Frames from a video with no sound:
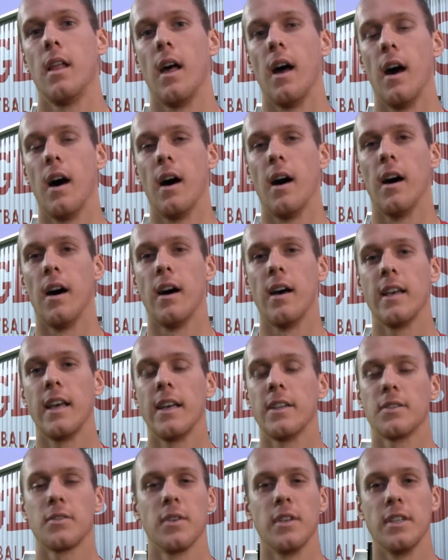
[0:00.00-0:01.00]

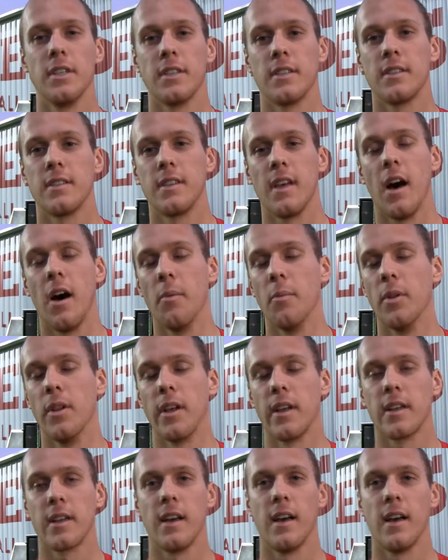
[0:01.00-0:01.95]
Yeah, it's really just humbling.